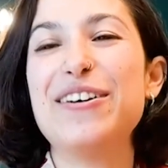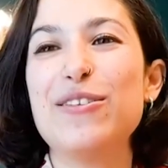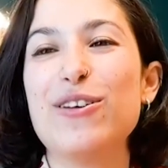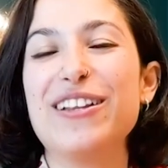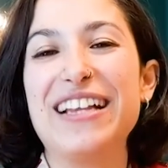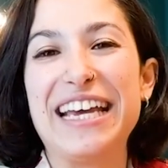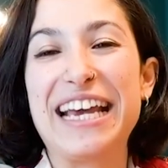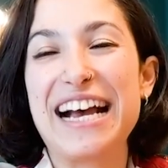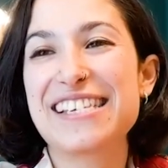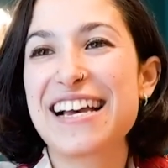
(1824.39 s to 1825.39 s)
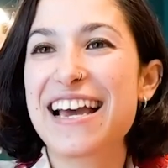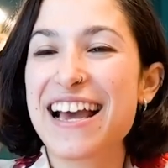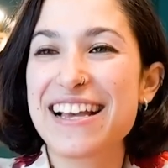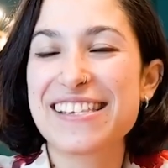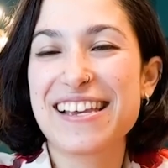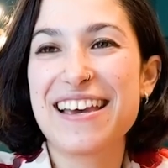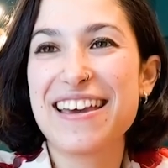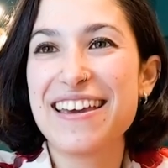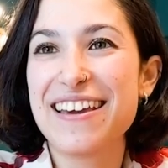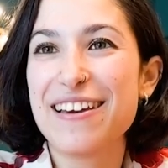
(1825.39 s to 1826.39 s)
Well, in Kazakh, I can
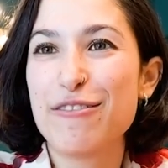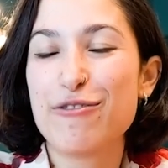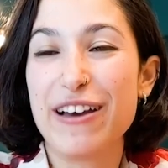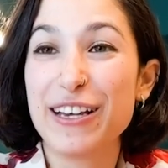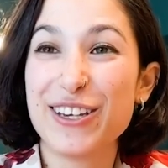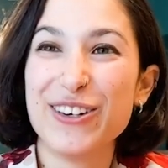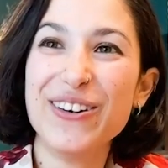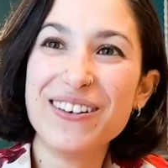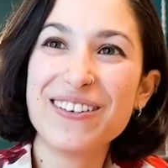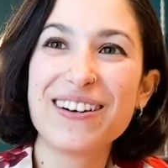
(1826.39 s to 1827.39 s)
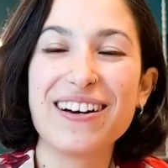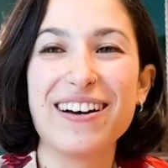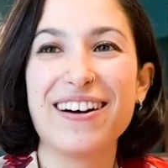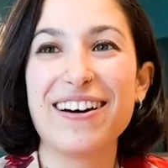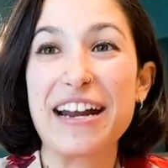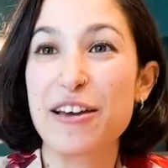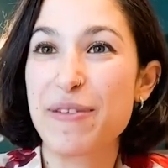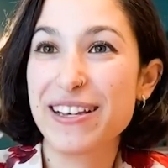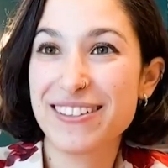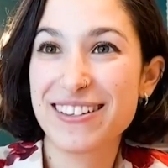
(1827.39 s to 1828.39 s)
say thank you,
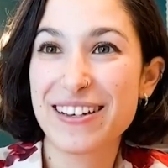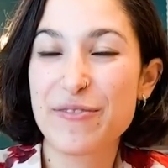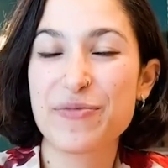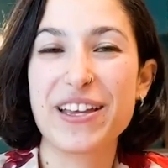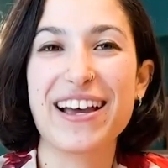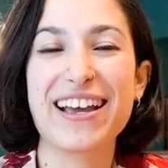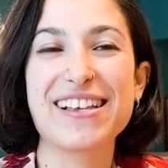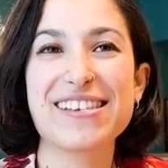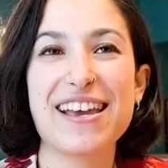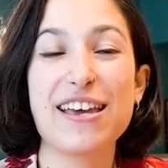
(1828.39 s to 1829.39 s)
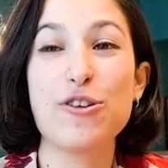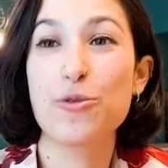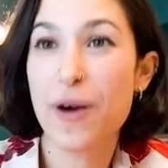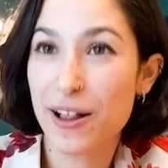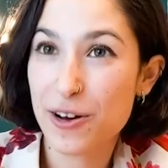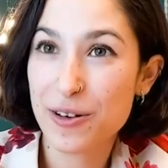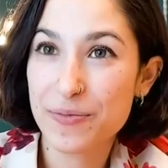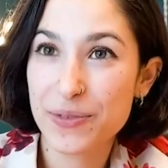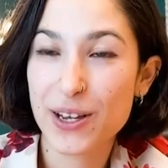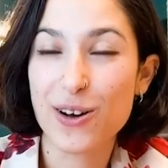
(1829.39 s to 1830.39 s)
Rahmet. I can say you're welcome,
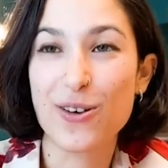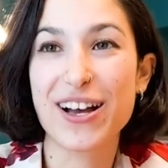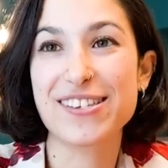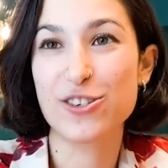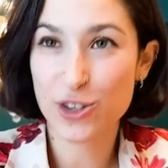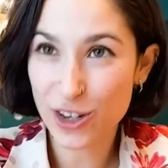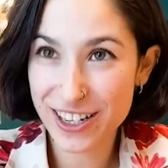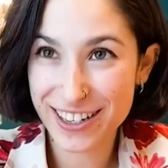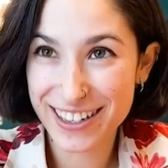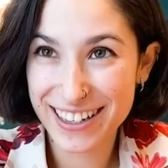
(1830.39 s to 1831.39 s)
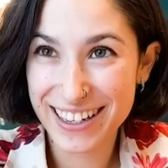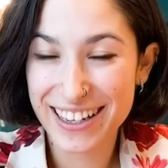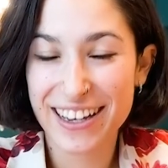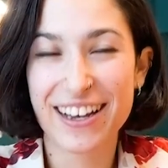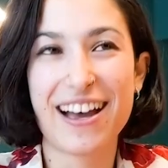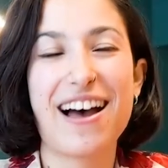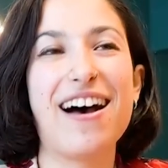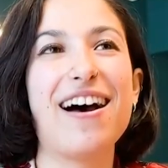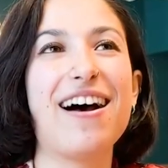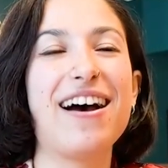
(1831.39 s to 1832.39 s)
Okazajok.
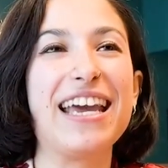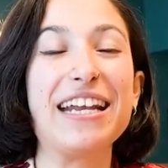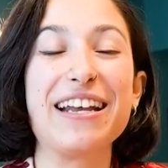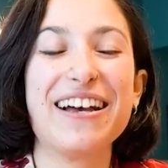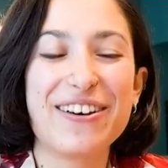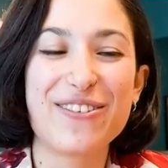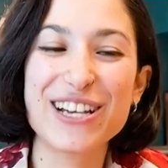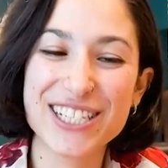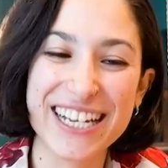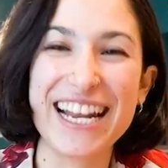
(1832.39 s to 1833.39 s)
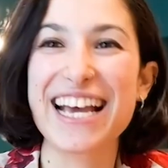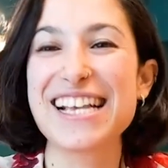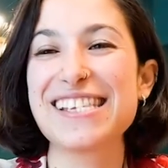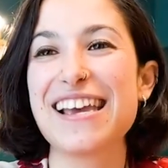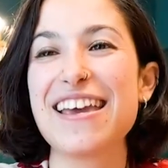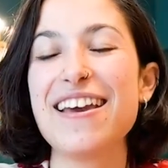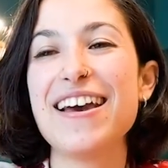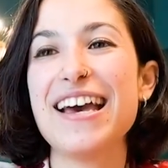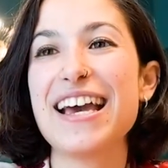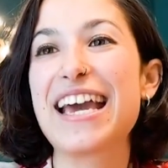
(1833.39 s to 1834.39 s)
In Russian, I can say
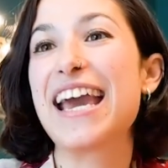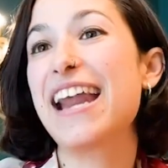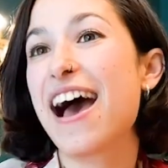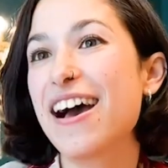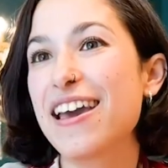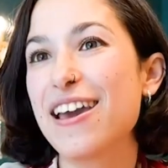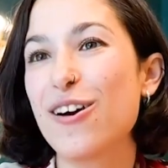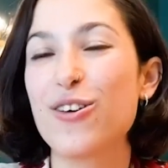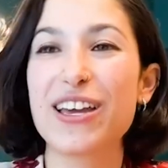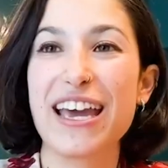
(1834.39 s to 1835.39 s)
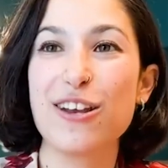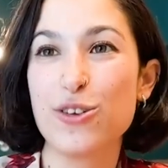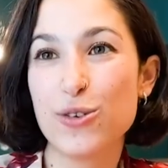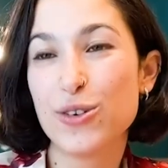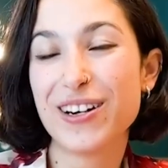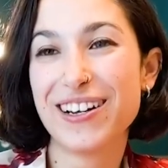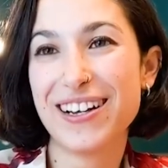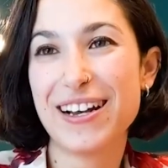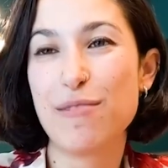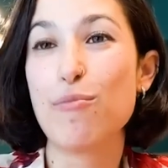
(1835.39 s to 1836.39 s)
can I or can you,
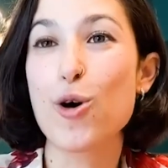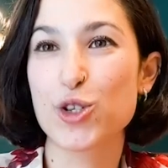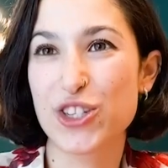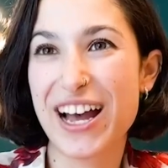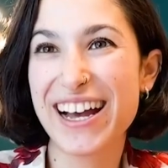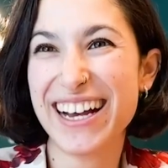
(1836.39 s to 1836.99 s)
Moshna.